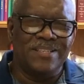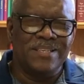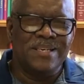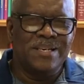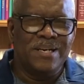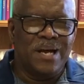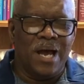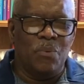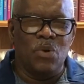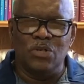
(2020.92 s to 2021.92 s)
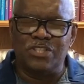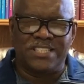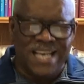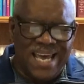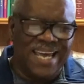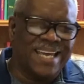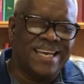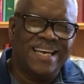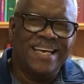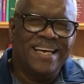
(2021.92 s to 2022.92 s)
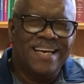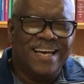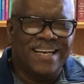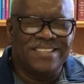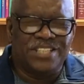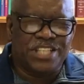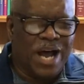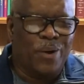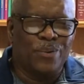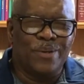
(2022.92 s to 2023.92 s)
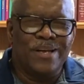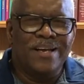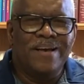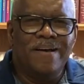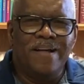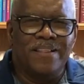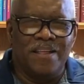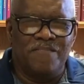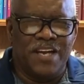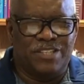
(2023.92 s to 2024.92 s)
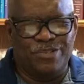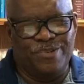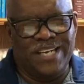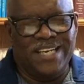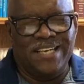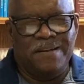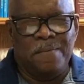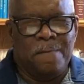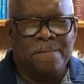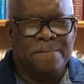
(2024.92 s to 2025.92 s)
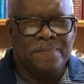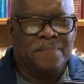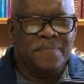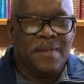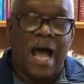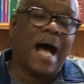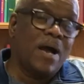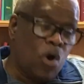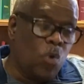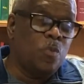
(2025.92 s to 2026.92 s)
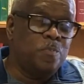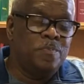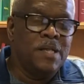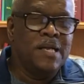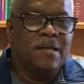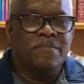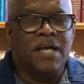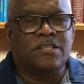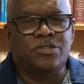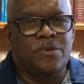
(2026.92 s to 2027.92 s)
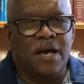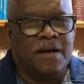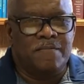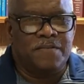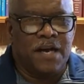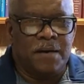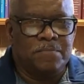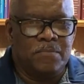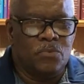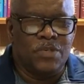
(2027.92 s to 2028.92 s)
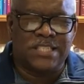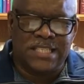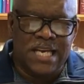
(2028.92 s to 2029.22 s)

and we'll sing and shout the victory. I hope that you have received